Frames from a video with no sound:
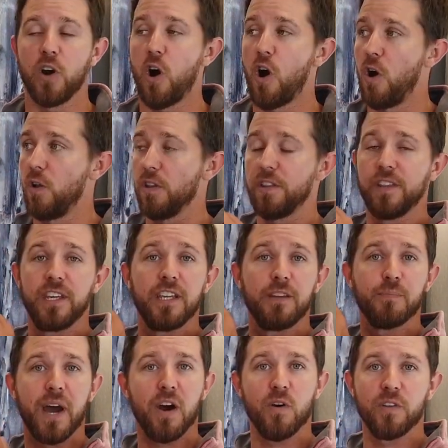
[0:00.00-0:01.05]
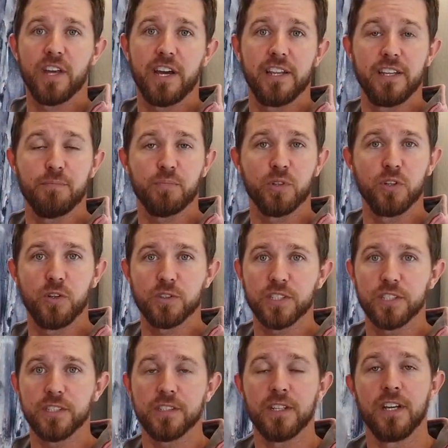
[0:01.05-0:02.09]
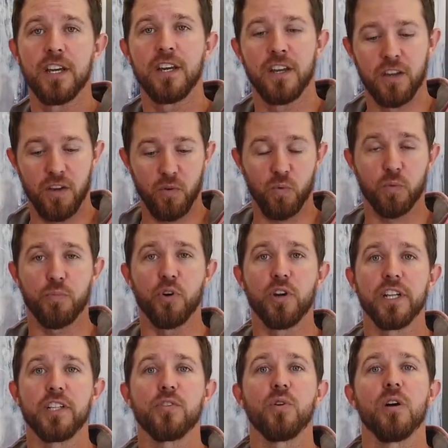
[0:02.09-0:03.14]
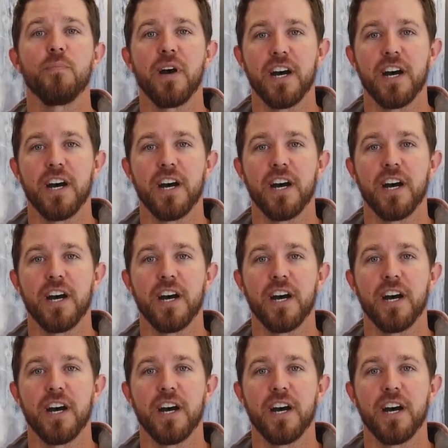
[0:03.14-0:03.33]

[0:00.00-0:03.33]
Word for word: All of the power that it produces, we're putting into our